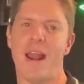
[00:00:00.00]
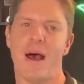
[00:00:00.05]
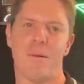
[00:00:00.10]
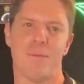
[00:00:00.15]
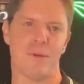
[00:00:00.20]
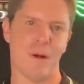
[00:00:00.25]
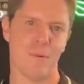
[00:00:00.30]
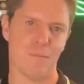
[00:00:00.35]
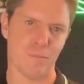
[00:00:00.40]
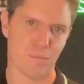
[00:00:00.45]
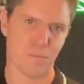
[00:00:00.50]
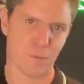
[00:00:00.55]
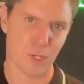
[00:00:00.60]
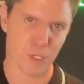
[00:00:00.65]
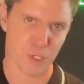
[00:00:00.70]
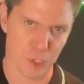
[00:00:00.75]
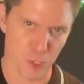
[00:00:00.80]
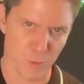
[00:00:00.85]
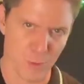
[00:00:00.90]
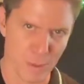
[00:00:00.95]
I'm, I'm
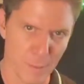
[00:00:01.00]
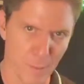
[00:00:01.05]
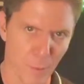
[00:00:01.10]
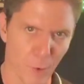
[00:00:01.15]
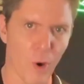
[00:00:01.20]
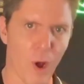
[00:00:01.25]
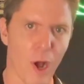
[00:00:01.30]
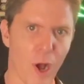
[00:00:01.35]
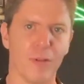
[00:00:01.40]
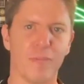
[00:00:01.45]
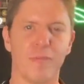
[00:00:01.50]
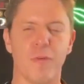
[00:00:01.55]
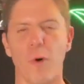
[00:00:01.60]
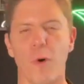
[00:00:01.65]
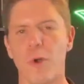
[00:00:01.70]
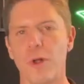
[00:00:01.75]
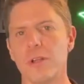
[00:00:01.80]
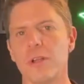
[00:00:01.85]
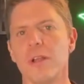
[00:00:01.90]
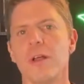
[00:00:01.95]
consuming more olive
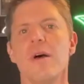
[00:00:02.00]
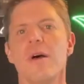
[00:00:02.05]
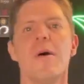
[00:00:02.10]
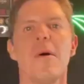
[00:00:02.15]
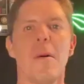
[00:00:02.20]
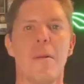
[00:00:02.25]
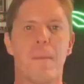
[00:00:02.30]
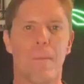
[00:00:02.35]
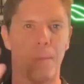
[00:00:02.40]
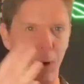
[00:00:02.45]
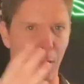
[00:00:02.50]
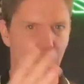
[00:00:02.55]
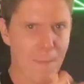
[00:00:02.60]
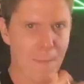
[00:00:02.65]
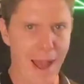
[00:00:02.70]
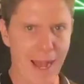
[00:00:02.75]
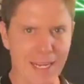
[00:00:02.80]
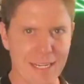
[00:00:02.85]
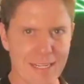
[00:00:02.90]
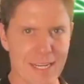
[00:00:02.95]
oil, more
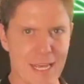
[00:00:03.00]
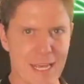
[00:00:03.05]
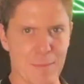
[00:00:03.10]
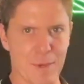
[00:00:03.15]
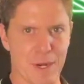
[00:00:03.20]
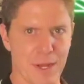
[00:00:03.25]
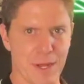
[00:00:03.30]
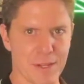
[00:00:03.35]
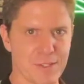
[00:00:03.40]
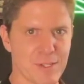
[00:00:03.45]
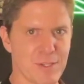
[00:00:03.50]
macadamia nuts.